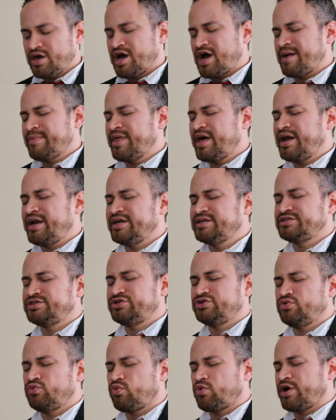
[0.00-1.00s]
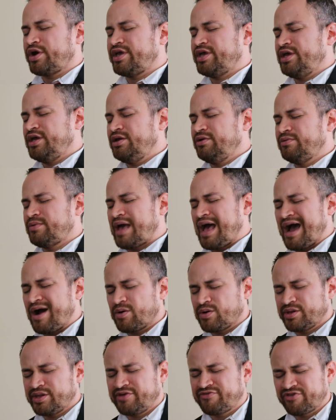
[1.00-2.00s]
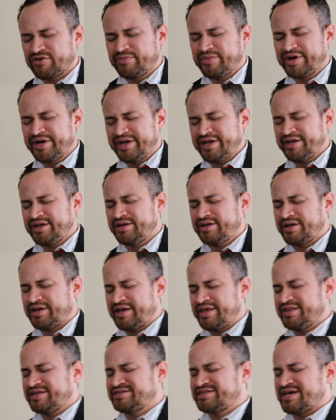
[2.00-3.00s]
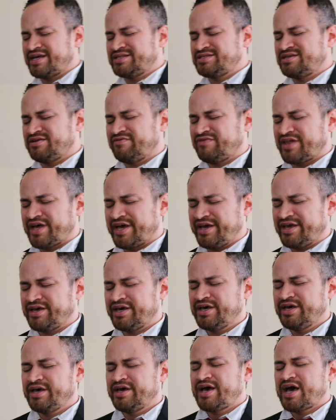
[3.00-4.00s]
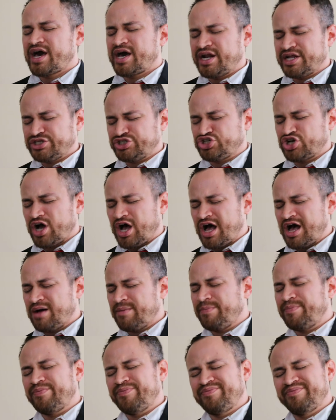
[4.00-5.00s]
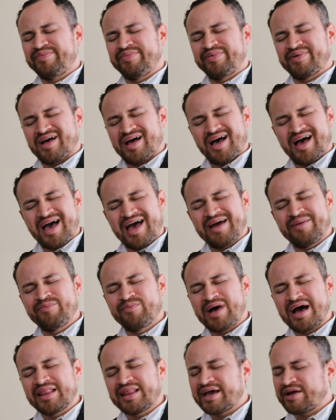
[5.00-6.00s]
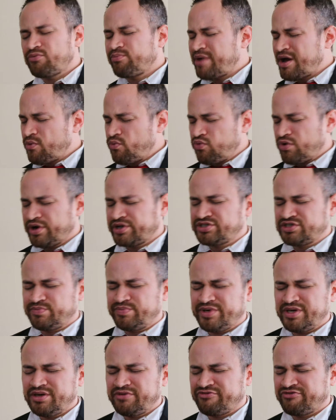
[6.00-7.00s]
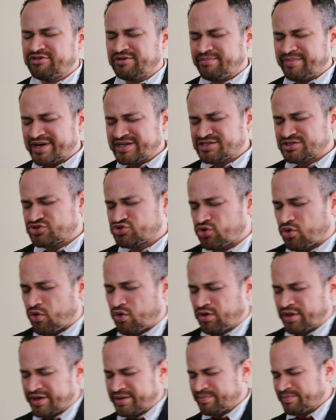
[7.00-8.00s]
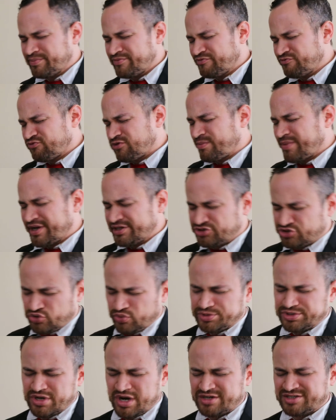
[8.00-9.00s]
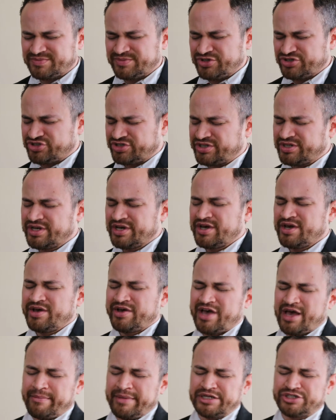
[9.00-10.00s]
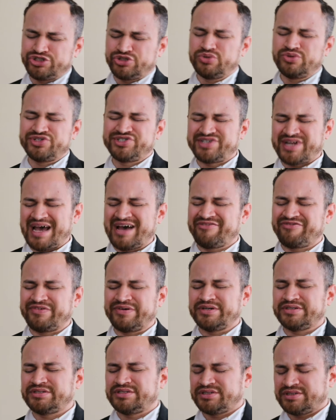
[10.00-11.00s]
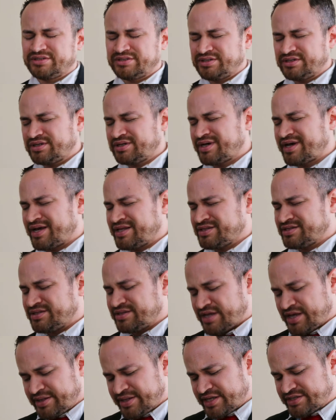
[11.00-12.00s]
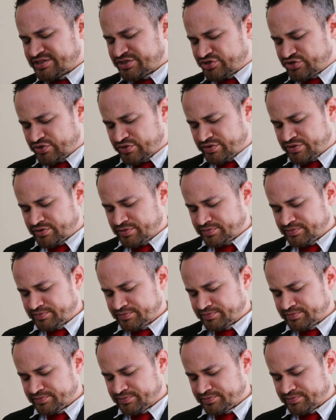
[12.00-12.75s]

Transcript: I'm not into working hourly for money in the sense of at a job. I like my work to be from my soul and from my truest contribution and my truest effort. And that's the truth.